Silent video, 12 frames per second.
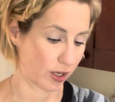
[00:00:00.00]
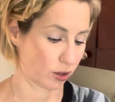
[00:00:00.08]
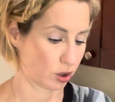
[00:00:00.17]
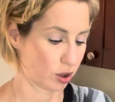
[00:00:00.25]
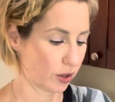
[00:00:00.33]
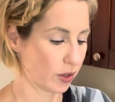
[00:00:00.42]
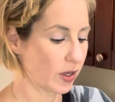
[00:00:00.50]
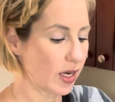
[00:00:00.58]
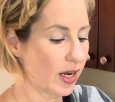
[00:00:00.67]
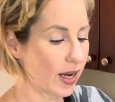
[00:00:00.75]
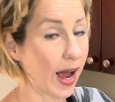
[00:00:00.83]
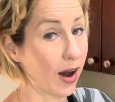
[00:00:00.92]
I'll show you
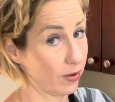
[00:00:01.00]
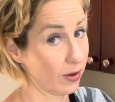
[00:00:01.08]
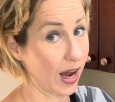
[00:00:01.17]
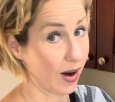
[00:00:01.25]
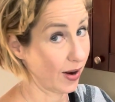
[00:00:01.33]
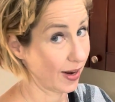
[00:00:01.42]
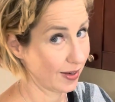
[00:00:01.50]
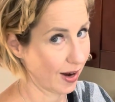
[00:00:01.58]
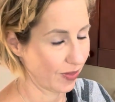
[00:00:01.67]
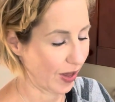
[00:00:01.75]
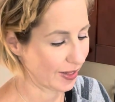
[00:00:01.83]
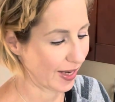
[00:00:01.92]
how I got
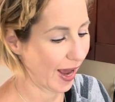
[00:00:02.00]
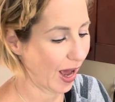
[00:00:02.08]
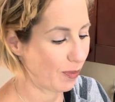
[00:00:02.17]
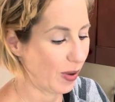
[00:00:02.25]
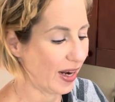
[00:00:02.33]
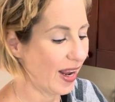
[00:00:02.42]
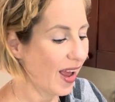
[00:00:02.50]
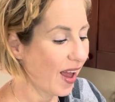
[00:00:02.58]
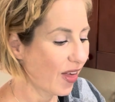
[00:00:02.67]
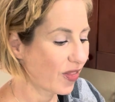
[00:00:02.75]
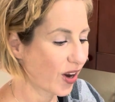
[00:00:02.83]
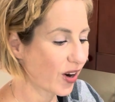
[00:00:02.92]
that to happen.
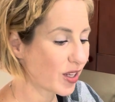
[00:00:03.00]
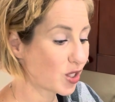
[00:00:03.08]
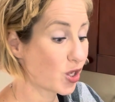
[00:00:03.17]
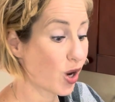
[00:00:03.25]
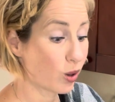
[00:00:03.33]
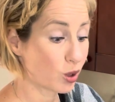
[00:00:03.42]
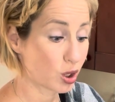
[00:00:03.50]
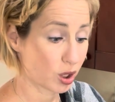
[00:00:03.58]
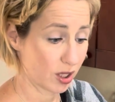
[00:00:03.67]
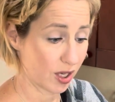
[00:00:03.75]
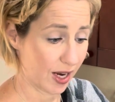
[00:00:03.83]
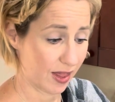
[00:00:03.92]
There is no
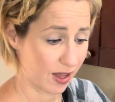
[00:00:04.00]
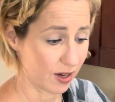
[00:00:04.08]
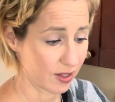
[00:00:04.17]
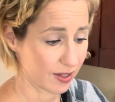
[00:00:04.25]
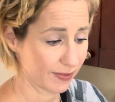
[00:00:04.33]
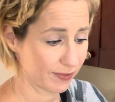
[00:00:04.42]
sugar in this.